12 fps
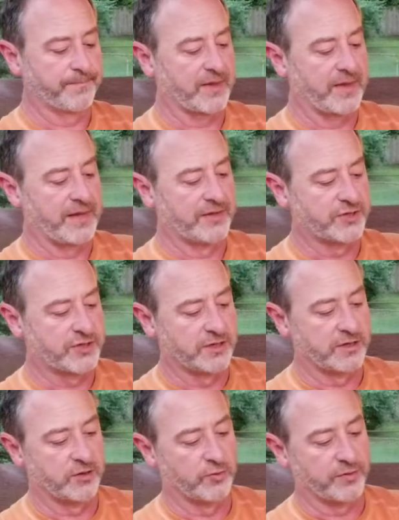And
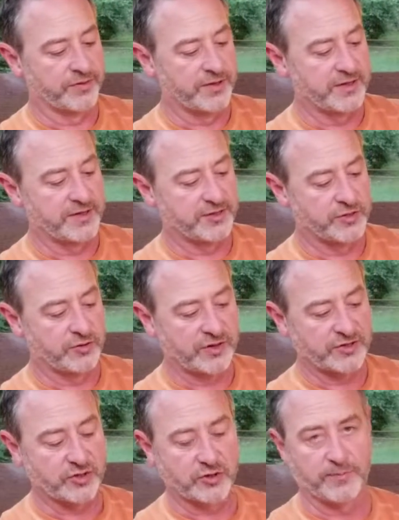so with this, you're
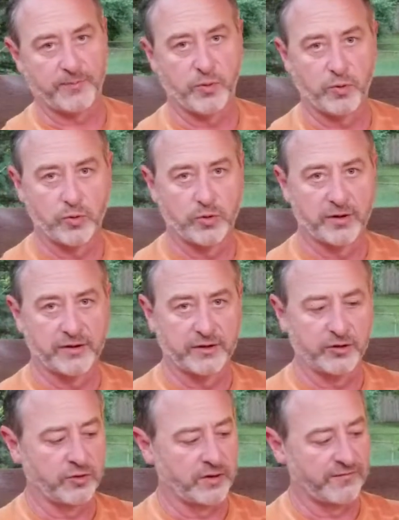actually going to pour
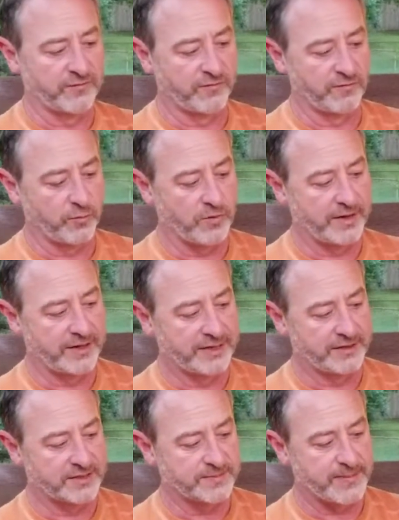your leftover wine
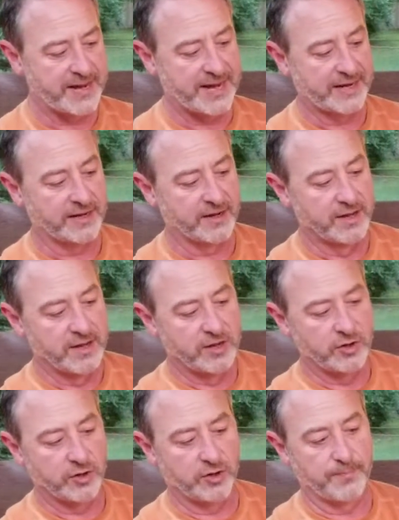in this bag.
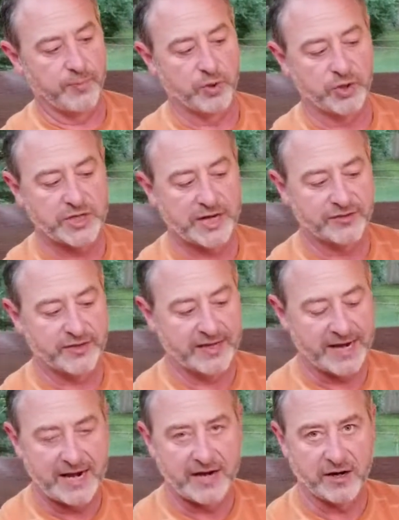You're going to push out the
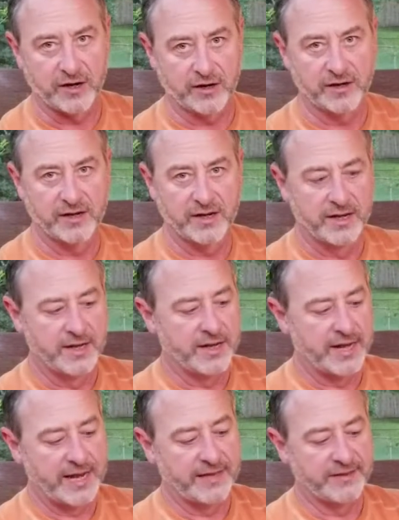air
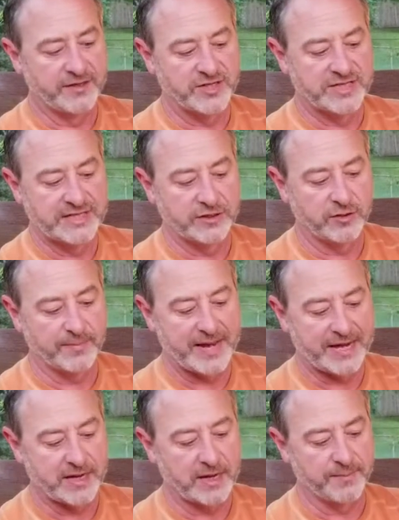and then seal it
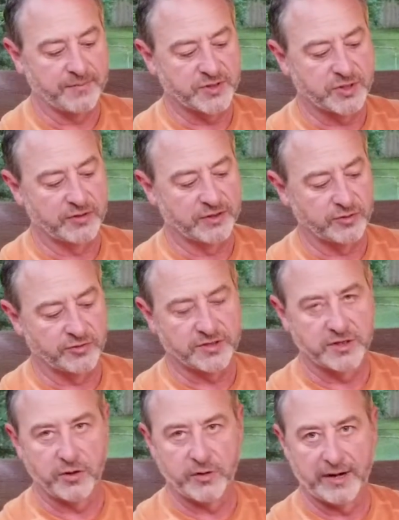back up so that there's
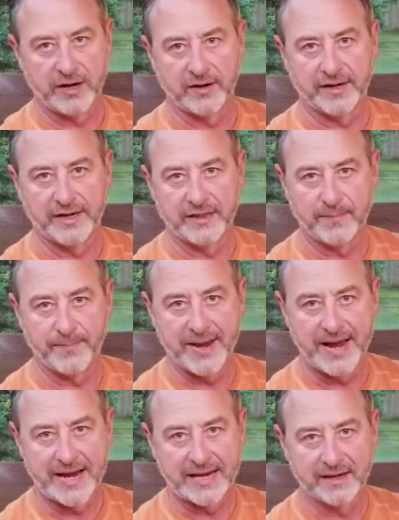no air in the
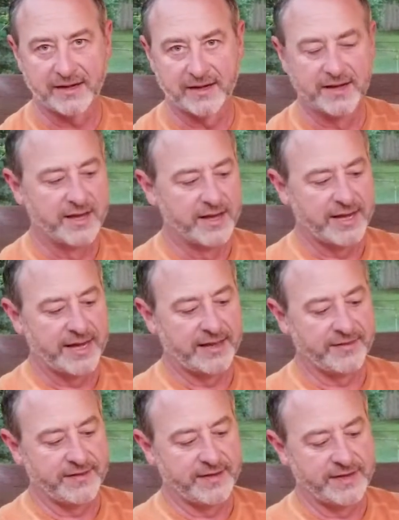bag.
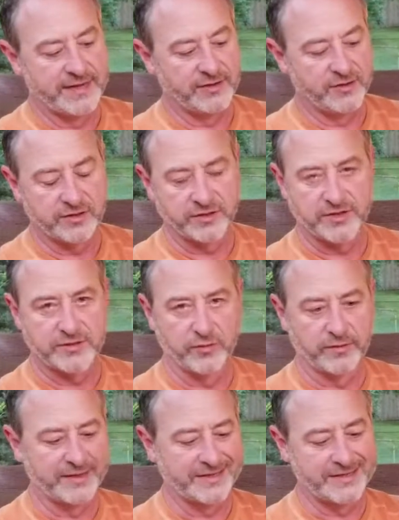And then you can
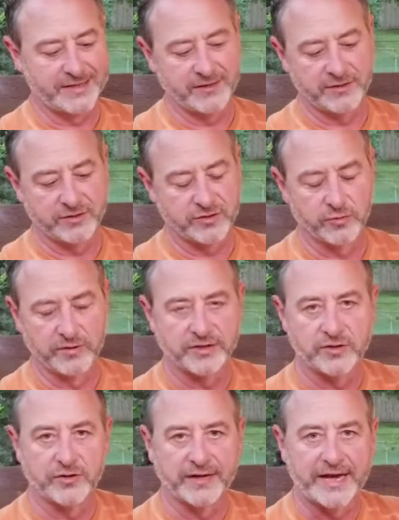store, they say you can store
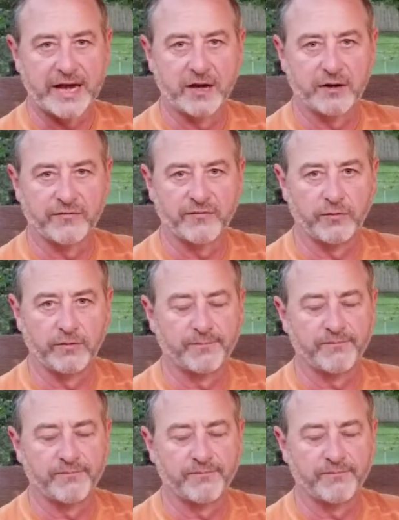this on the counter for